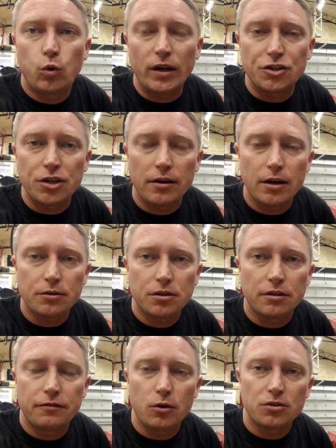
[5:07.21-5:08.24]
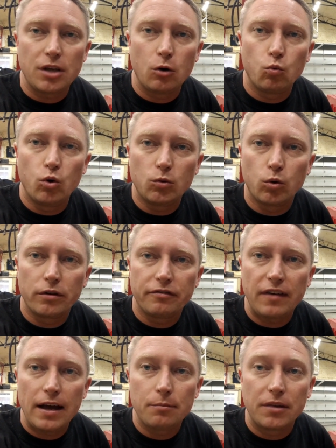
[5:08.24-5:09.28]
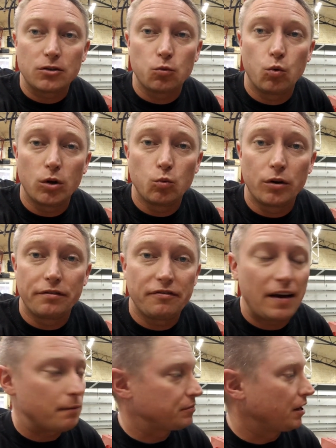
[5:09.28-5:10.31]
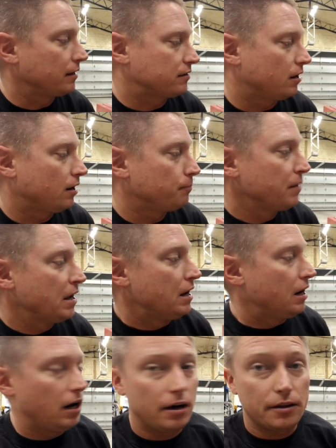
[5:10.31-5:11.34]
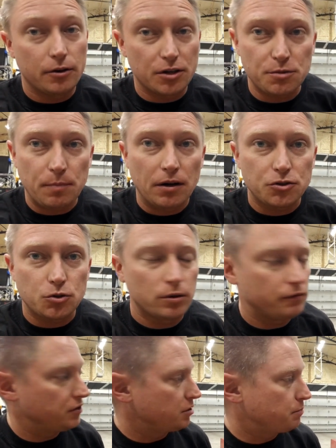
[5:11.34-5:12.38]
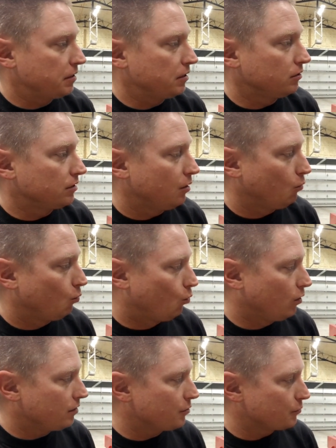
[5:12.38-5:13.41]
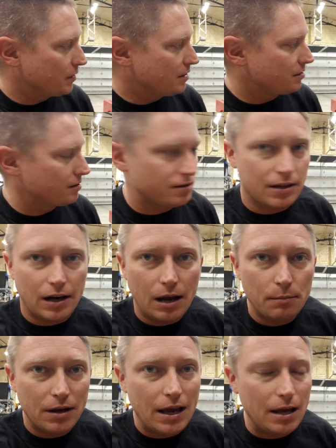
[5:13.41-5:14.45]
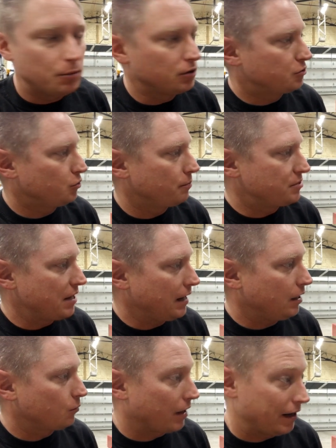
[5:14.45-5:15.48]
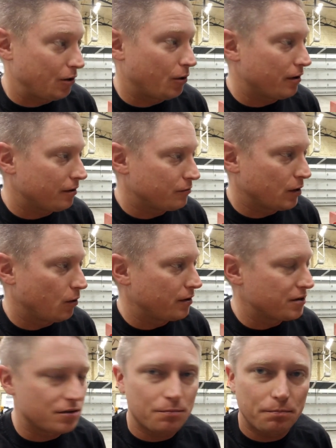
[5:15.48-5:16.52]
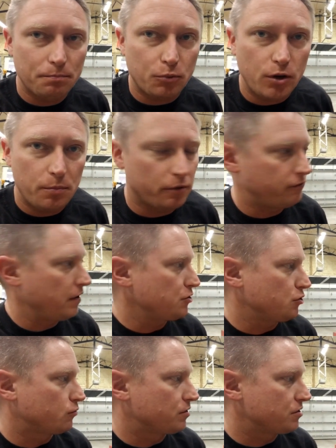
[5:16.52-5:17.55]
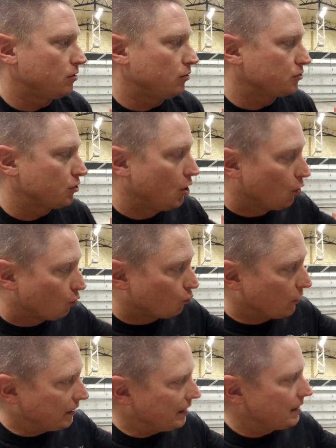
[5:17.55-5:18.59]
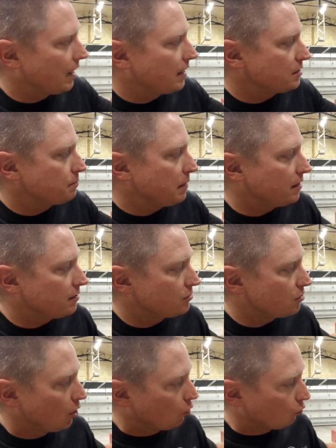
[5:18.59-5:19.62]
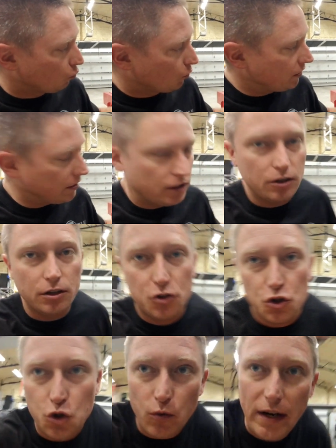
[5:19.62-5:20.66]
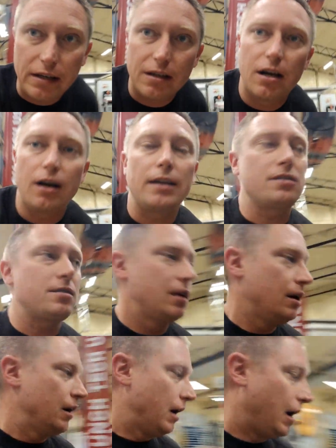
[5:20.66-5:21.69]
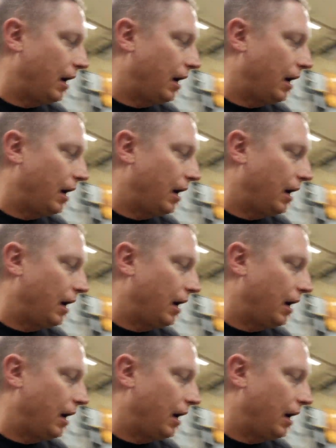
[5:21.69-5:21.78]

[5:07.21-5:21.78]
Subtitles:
Quick shout out to the folks at Woodward Fab. That's woodwardfab.com. They're a sponsor of this build. One of the reasons that I'm able to obtain what I regard as pretty professional results, really nice bends, really good straight cuts,